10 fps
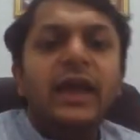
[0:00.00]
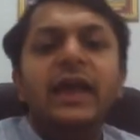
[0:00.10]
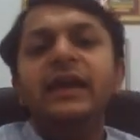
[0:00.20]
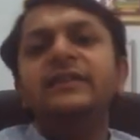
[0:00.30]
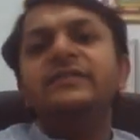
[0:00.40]

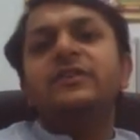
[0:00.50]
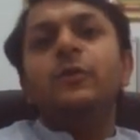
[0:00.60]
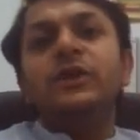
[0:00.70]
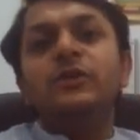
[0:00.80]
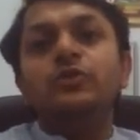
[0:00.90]
A is
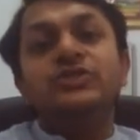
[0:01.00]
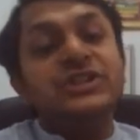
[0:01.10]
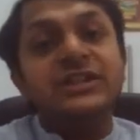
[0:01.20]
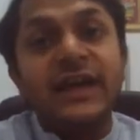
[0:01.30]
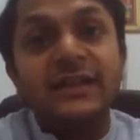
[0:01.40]
equal to G
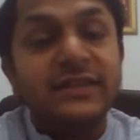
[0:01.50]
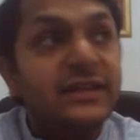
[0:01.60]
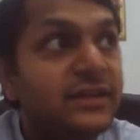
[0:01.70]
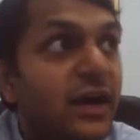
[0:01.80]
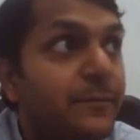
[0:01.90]
tan
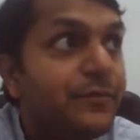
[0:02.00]
theta.